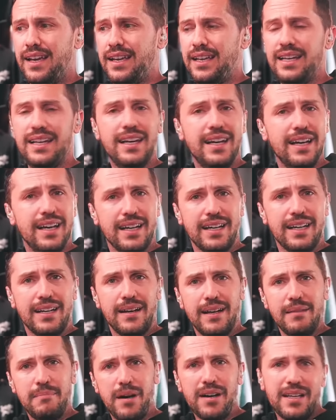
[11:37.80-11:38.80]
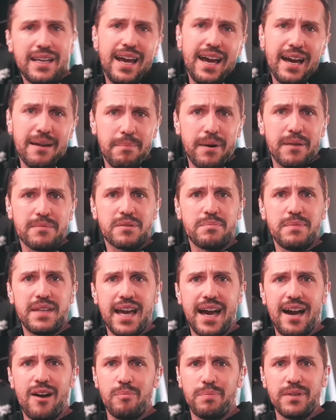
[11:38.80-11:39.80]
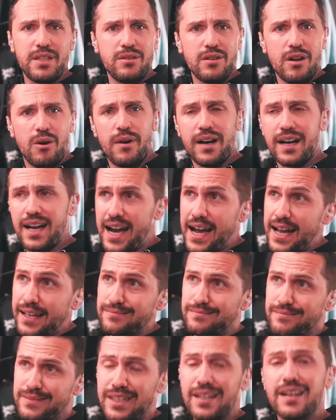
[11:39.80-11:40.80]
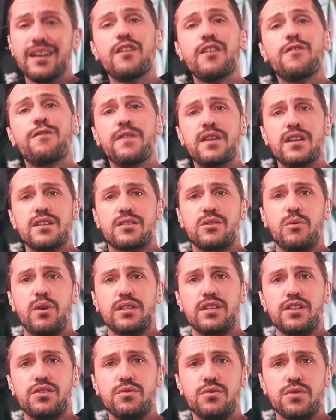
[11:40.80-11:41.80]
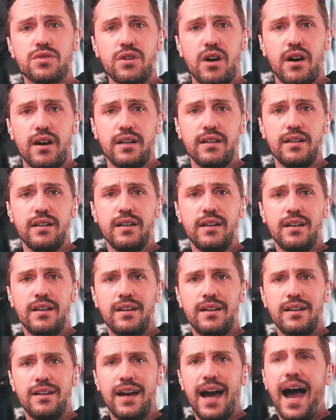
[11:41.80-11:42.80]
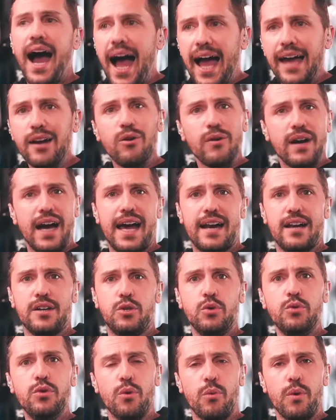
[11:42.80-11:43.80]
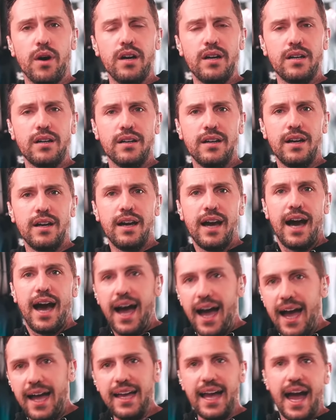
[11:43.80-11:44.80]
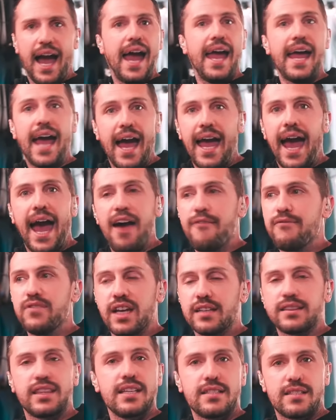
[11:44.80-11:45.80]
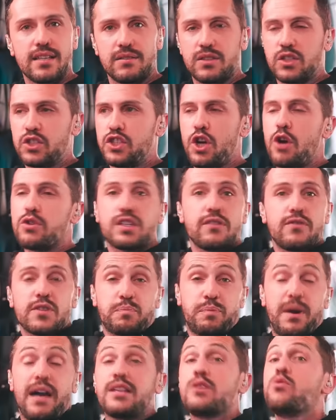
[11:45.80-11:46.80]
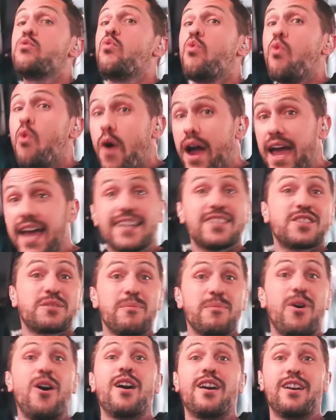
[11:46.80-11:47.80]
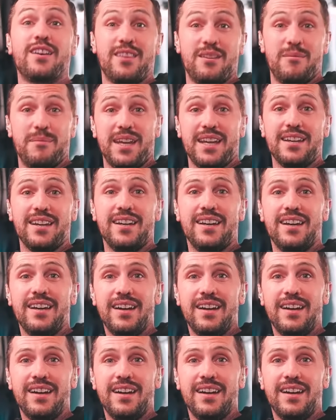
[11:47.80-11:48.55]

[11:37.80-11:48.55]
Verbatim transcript: Yeah, but yeah, it bums me out. But you know what, God, you're gonna finish the work that you started. I don't gotta do the work. I, I, I have nothing to. Joseph is probably way smarter than me.